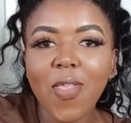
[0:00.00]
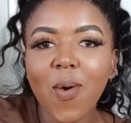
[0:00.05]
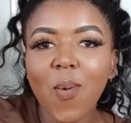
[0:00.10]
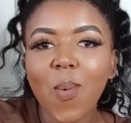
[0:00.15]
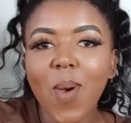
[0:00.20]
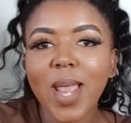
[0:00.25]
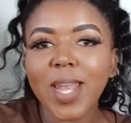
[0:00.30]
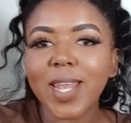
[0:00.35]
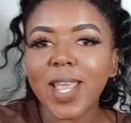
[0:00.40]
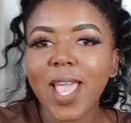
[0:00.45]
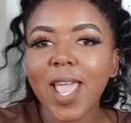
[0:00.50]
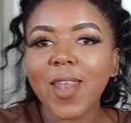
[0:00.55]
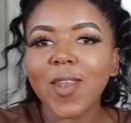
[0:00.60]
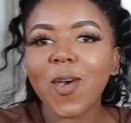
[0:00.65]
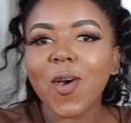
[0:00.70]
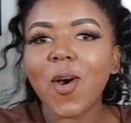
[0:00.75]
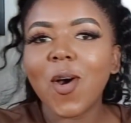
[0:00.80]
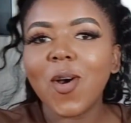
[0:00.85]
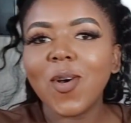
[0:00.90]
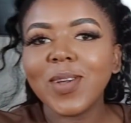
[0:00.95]
the one
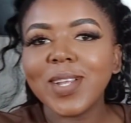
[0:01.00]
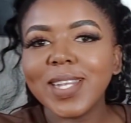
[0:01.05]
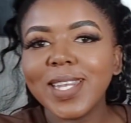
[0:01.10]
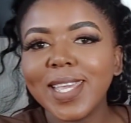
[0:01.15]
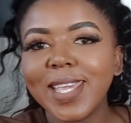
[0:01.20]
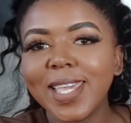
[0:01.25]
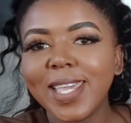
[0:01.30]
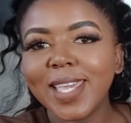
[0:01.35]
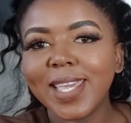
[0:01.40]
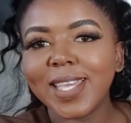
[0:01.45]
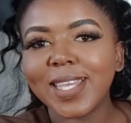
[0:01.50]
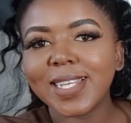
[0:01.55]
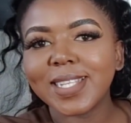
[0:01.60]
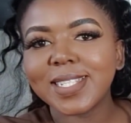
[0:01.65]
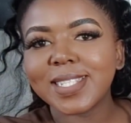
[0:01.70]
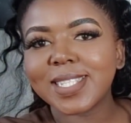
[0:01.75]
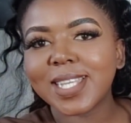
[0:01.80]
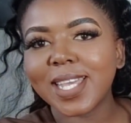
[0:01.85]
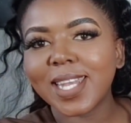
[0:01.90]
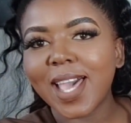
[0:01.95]
and
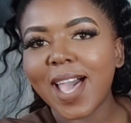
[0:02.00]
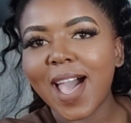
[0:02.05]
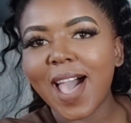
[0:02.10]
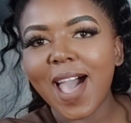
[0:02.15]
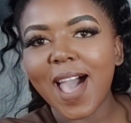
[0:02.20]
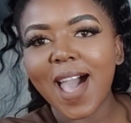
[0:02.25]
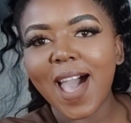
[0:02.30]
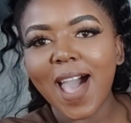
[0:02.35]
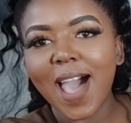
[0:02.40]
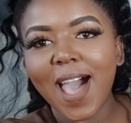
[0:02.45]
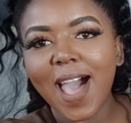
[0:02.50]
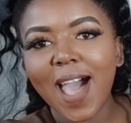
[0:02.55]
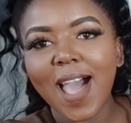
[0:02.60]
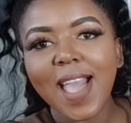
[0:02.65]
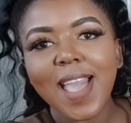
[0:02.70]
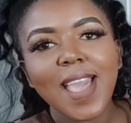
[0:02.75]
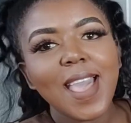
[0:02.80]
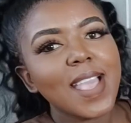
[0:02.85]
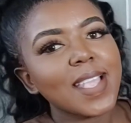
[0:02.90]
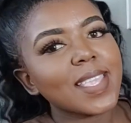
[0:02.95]
only,
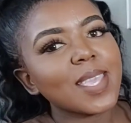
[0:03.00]
ta-da!